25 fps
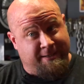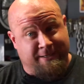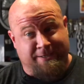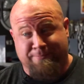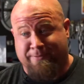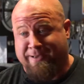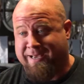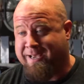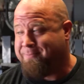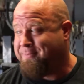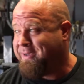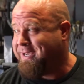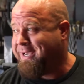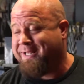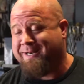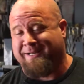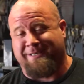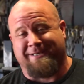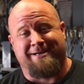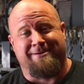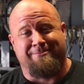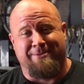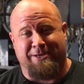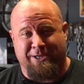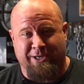can pay me to
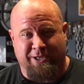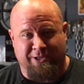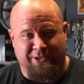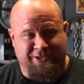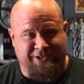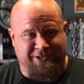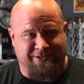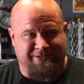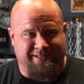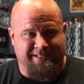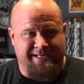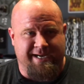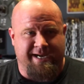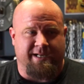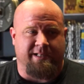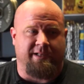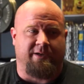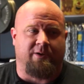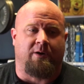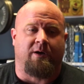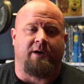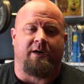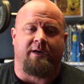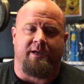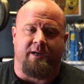come and coach you. Exactly.
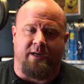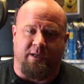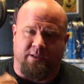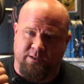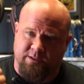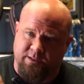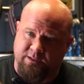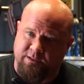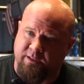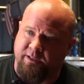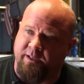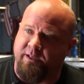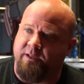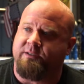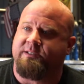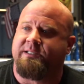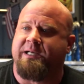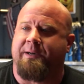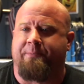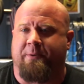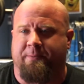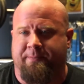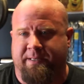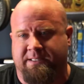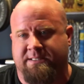Or
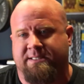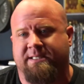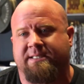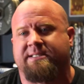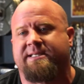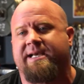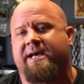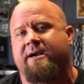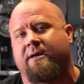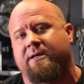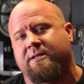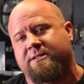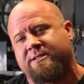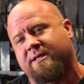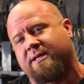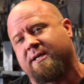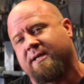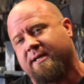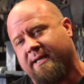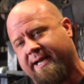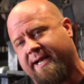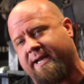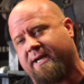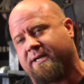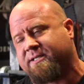supplements, etc. So you can
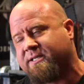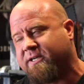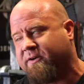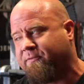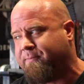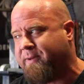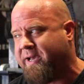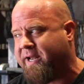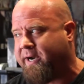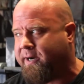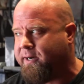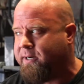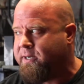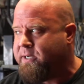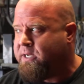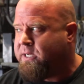get yourself better.